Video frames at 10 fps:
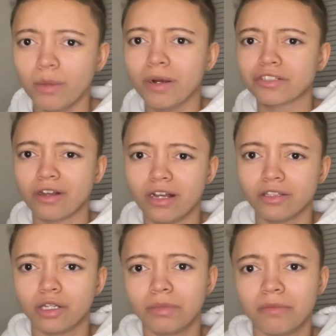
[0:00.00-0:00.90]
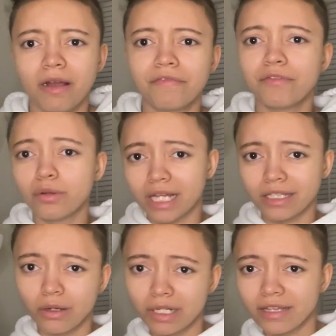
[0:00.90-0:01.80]
I'll show y'all a little bit of my food, like a
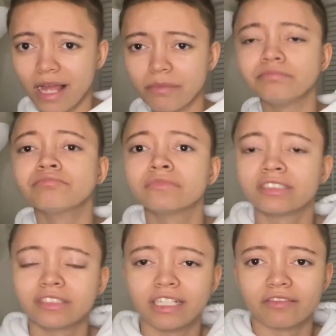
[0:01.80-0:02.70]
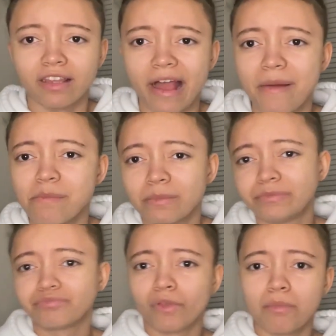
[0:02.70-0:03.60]
little clip. Then after that,
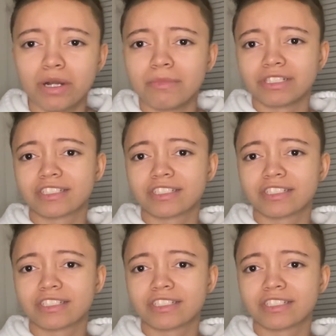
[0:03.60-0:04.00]
pretty much